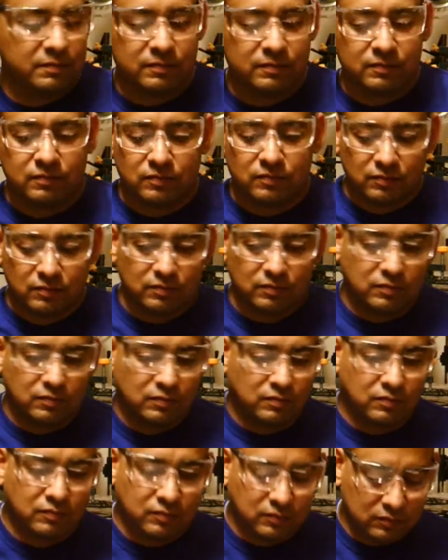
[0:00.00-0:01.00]

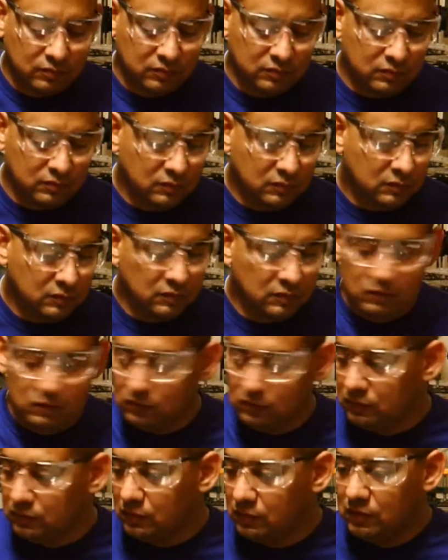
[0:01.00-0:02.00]

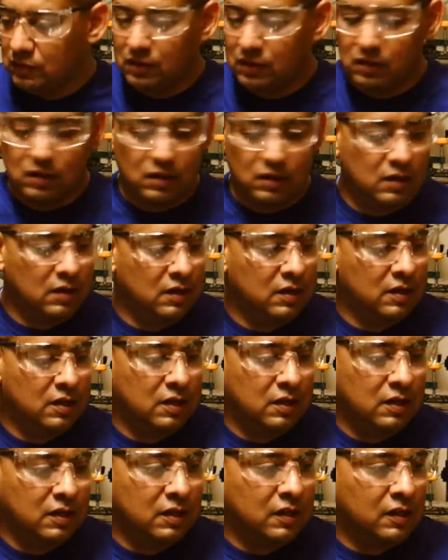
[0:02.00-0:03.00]

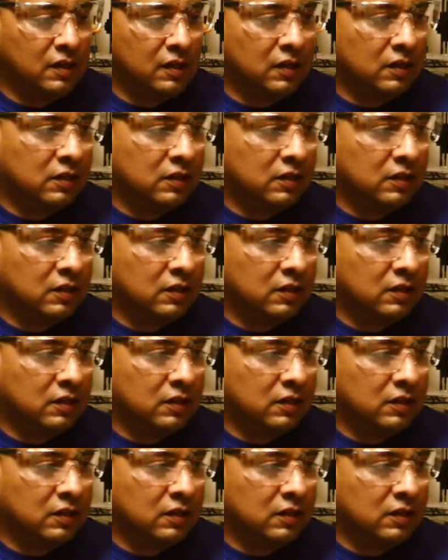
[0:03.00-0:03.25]
(silence)